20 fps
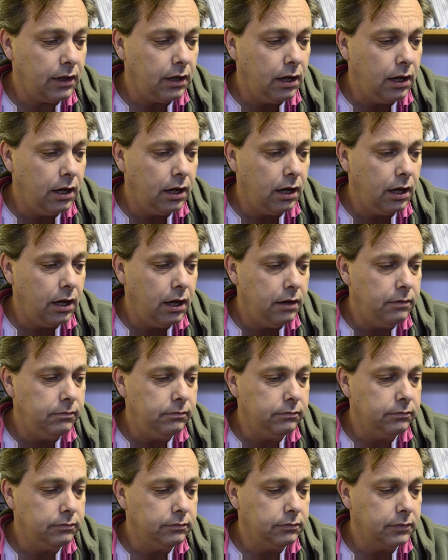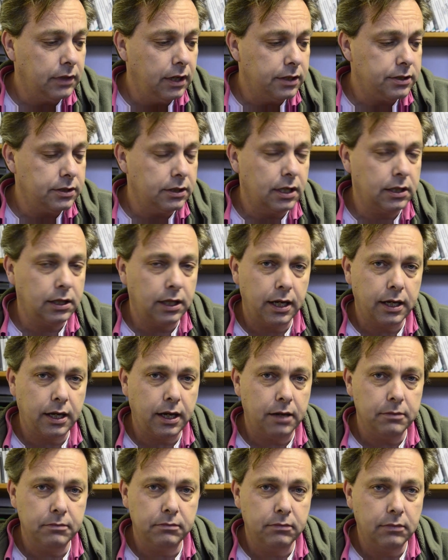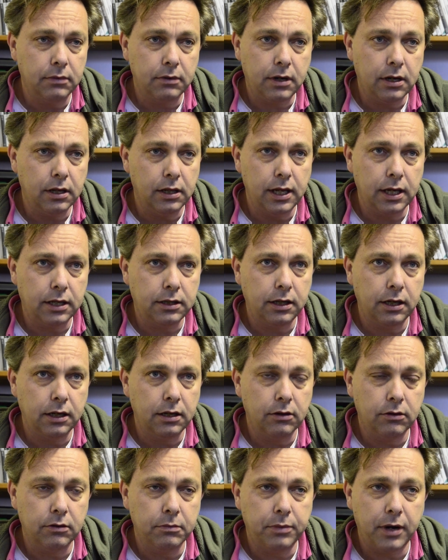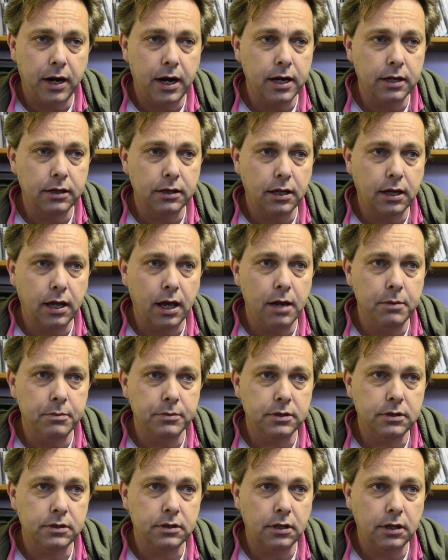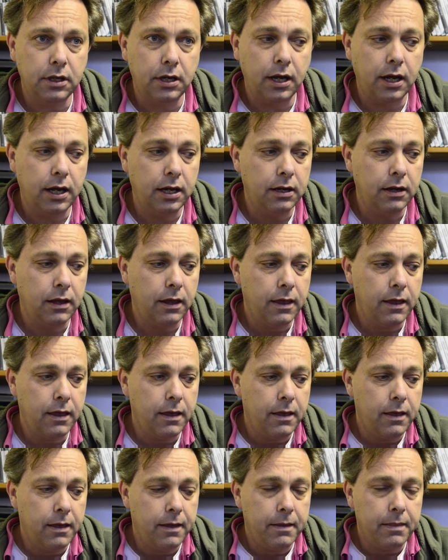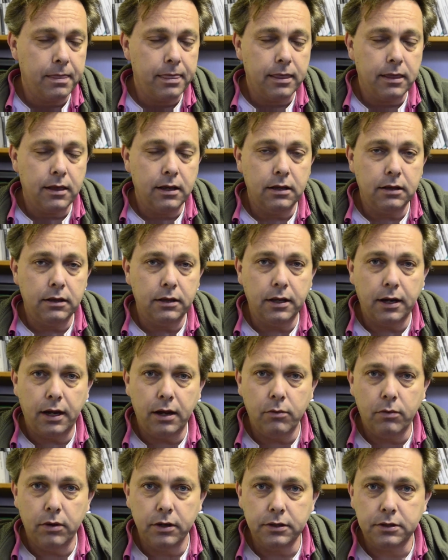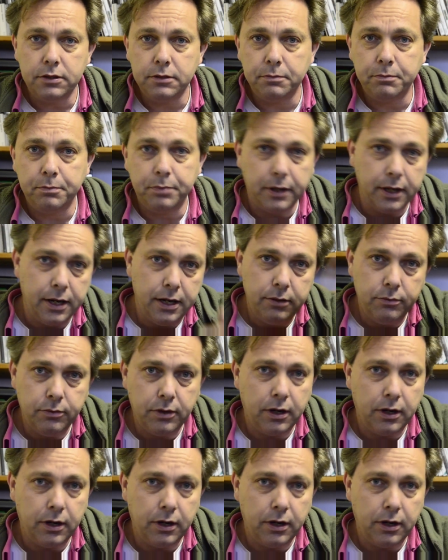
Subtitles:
It's not like I'm collecting or buying the games that I once played